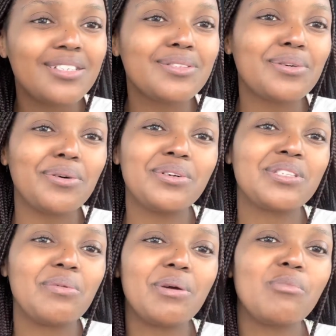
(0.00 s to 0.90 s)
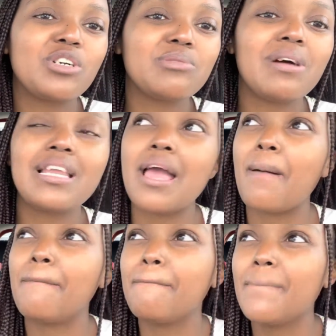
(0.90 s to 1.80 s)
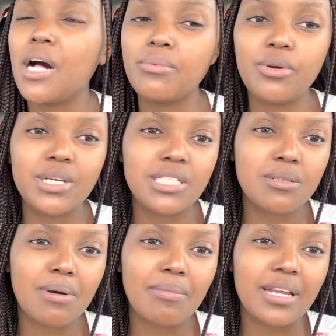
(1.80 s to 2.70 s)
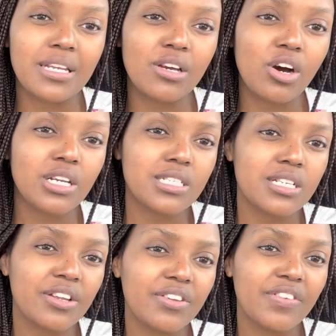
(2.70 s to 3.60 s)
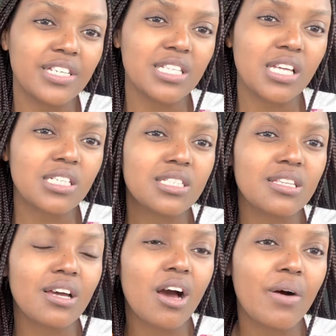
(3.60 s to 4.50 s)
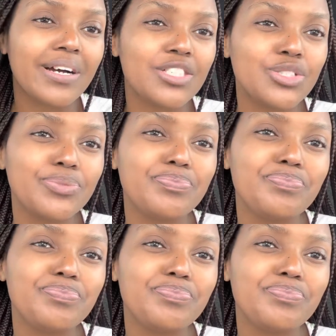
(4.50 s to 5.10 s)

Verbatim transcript: So I'm living Moshmaliam. I'll be wasting my money, honestly, if I take it to the car wash.